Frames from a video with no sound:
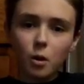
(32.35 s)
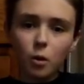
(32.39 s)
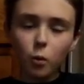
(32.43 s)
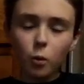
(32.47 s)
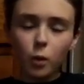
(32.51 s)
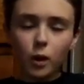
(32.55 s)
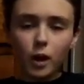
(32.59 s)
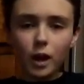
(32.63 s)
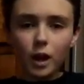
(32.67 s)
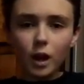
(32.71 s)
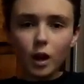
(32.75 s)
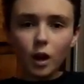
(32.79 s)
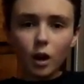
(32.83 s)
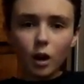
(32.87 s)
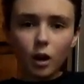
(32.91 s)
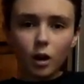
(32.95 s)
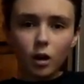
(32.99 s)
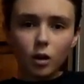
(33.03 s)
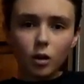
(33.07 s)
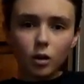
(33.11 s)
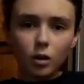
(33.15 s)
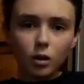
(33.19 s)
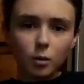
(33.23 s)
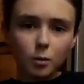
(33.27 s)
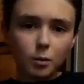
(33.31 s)
we are
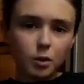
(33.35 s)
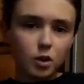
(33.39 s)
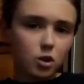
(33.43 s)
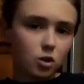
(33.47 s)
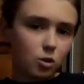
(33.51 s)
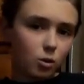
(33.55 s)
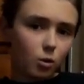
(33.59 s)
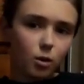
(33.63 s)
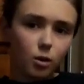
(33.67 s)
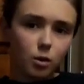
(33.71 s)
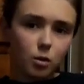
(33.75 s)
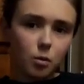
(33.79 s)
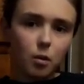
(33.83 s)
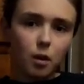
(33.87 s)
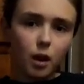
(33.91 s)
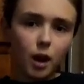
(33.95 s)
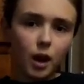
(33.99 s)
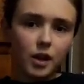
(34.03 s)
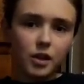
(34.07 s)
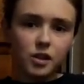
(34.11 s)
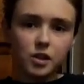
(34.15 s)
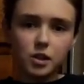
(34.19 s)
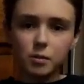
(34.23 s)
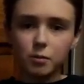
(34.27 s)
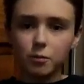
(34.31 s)
going to be showing you
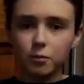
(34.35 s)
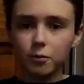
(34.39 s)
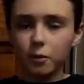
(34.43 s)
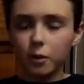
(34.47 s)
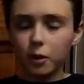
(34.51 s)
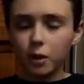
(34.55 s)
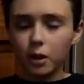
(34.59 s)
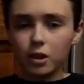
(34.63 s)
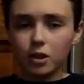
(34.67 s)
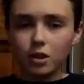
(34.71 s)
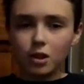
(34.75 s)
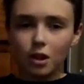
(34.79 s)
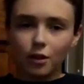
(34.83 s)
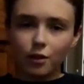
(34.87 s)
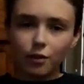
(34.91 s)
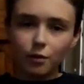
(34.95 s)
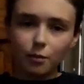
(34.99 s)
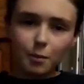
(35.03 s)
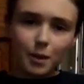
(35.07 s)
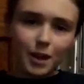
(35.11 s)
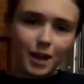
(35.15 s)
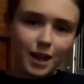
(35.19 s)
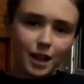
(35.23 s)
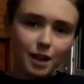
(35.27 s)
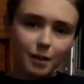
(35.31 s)
guys some footage of
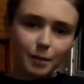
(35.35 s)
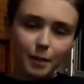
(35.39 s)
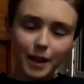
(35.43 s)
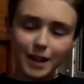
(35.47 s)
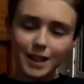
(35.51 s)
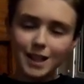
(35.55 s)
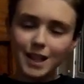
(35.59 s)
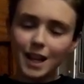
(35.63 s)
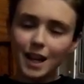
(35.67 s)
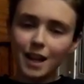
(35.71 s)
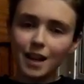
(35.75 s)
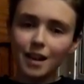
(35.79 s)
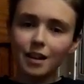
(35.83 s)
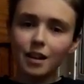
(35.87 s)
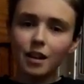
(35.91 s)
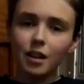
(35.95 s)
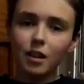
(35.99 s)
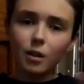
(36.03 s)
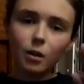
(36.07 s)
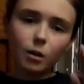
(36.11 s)
me and my dad